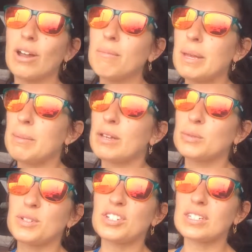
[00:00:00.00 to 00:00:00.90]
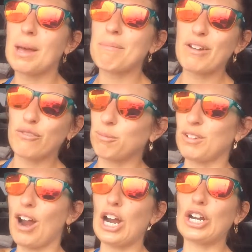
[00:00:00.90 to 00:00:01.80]
Crying baby because we just got back from
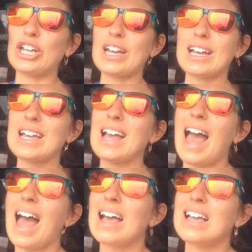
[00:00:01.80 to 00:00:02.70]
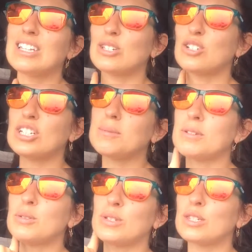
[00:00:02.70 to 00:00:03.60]
Target. So she's
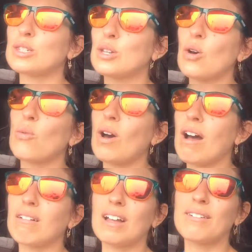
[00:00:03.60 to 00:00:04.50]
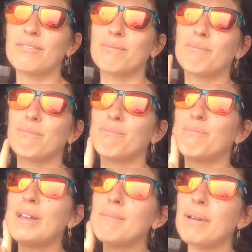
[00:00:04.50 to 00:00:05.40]
been doing so well of
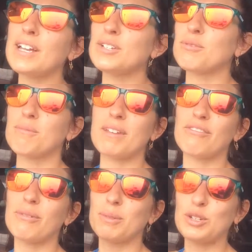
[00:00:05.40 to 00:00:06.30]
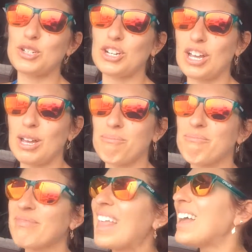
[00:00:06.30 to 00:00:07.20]
being patient with me from the
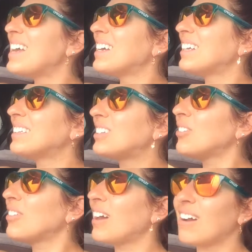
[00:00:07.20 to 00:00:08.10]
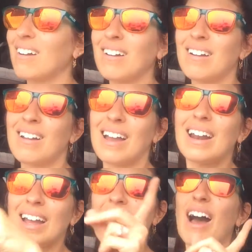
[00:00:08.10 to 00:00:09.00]
gym to there,
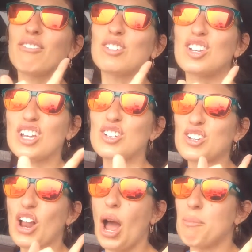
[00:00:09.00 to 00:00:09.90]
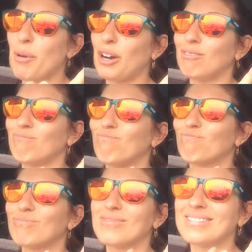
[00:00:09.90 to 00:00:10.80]
and I have to change her diaper.
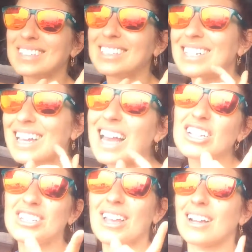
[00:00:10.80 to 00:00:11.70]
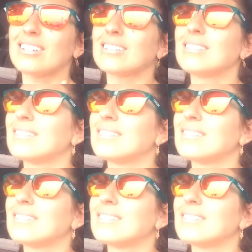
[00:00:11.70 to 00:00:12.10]
And she's tired.